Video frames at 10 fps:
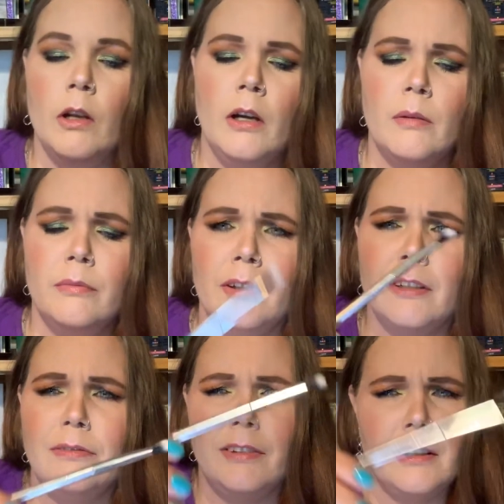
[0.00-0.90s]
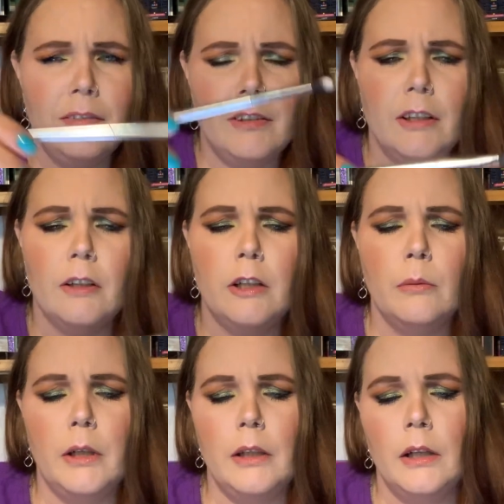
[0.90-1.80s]
Very, very, very
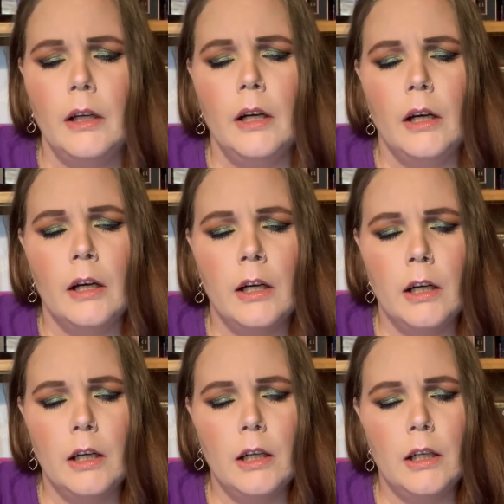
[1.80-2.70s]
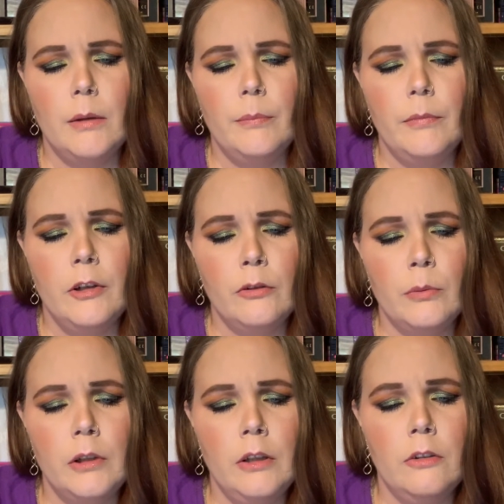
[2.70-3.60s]
lightweight. This
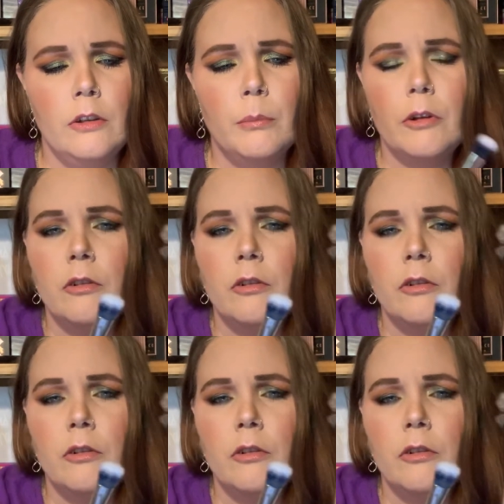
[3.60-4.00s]
one is number